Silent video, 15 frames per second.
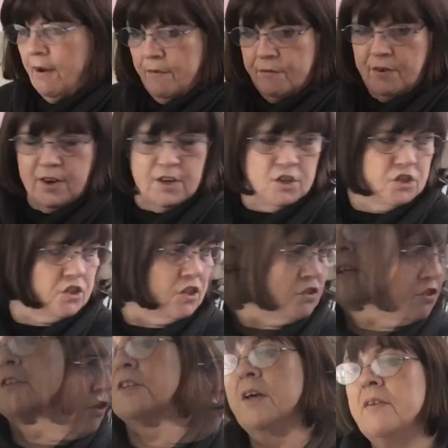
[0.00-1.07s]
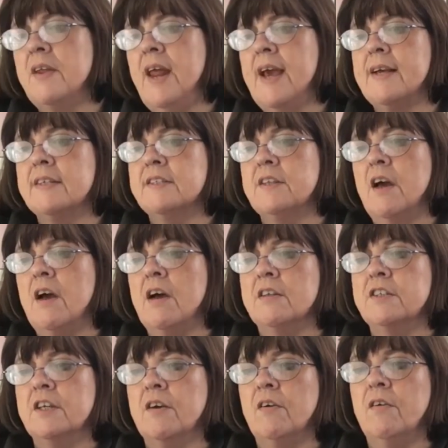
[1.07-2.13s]
finished and done. So the next
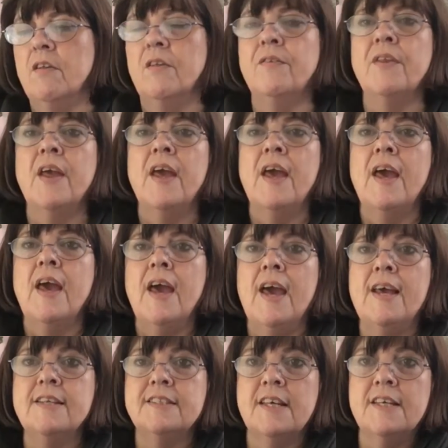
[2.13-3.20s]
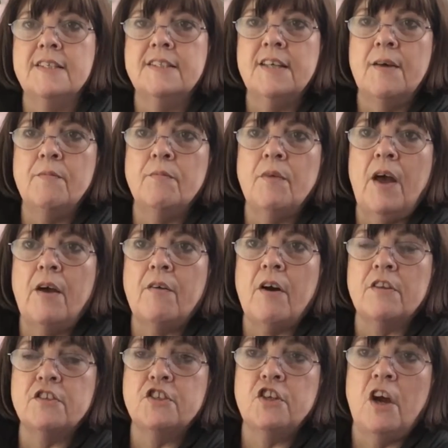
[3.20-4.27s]
article is, I've
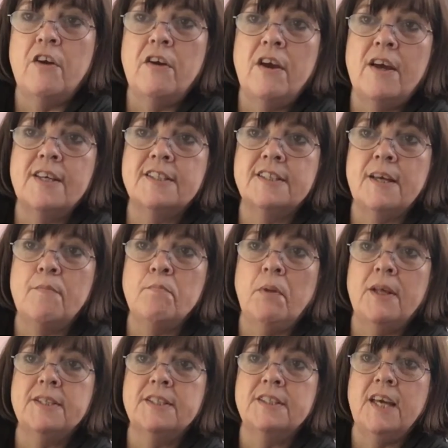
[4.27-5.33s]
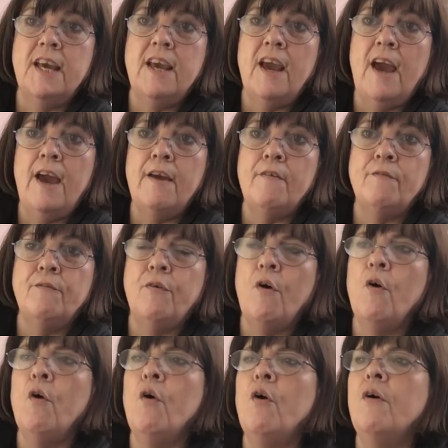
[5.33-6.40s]
got to show you, is Simplicity
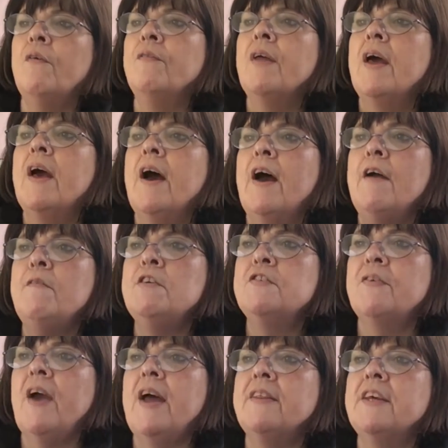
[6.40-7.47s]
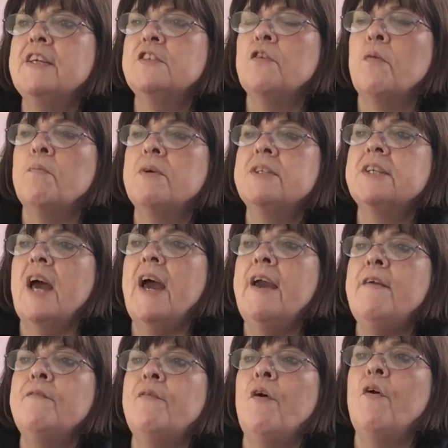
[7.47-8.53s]
84. I always forget these numbers.
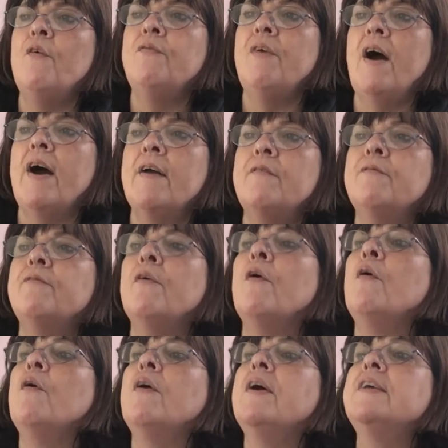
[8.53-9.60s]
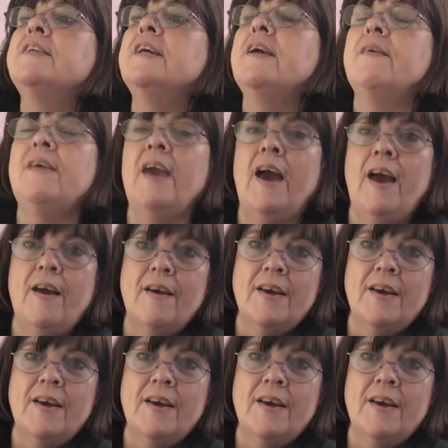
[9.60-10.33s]
8454, is it? Yeah,